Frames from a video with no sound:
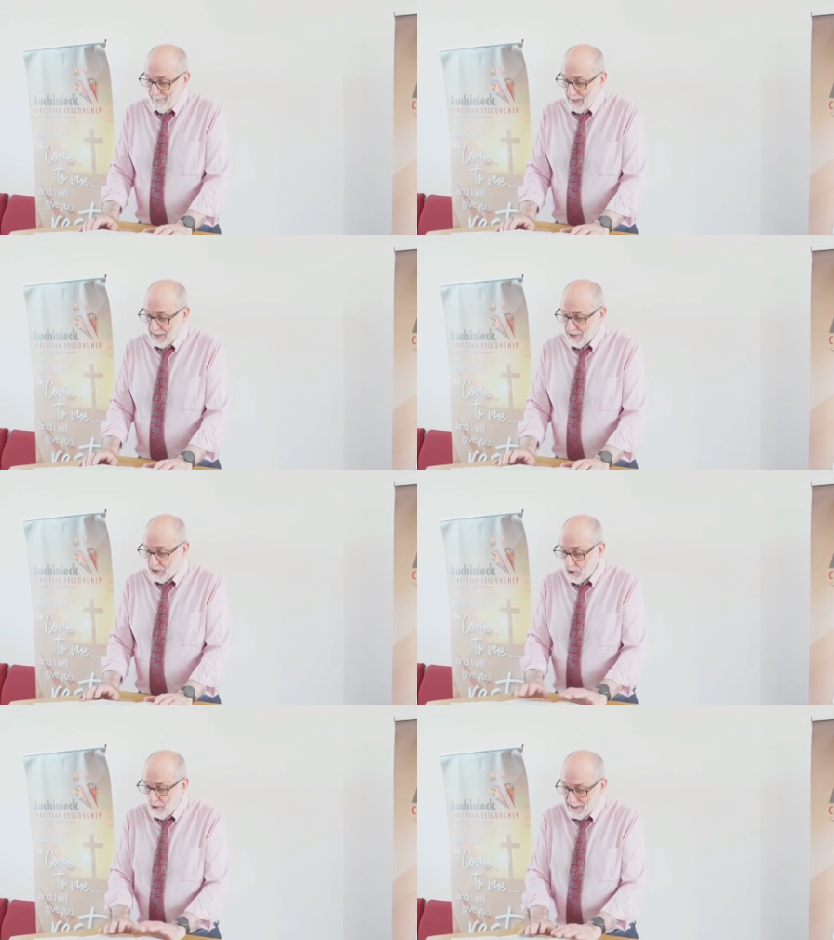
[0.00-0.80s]
It's a
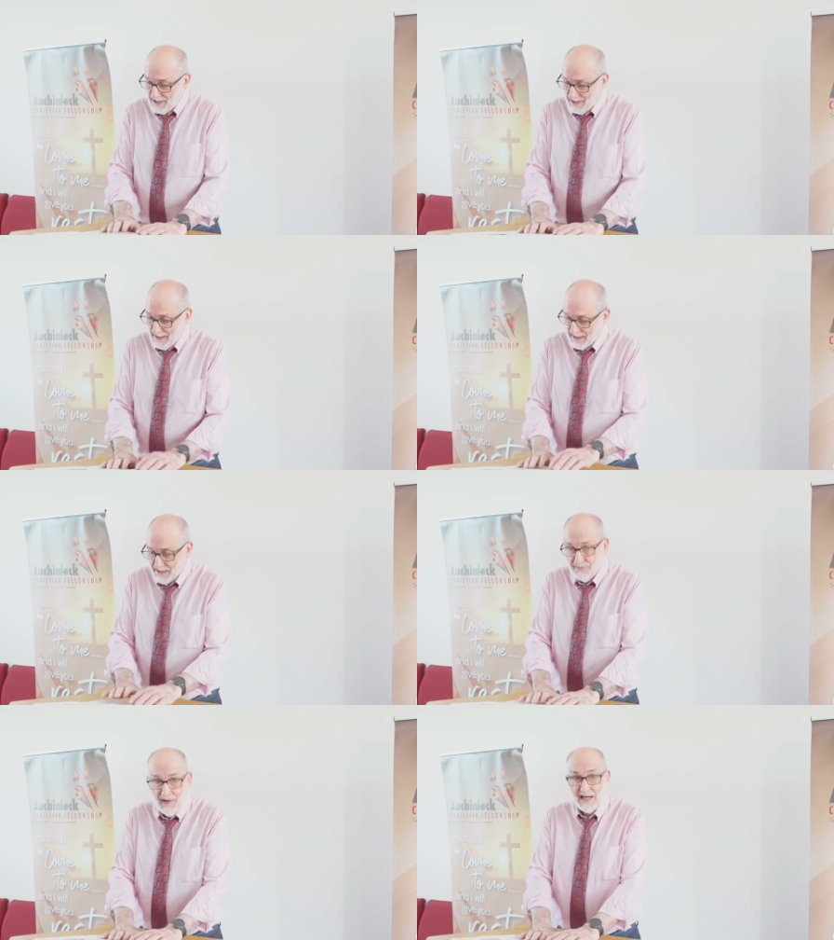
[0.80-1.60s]
choice that
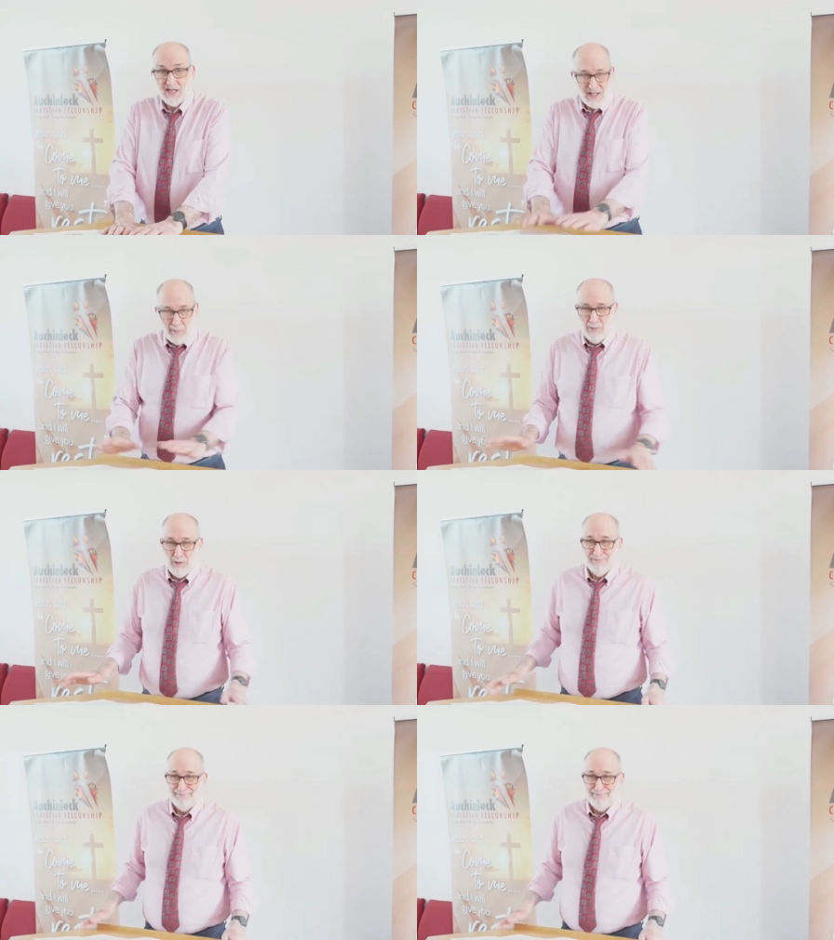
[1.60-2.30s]
is very simple.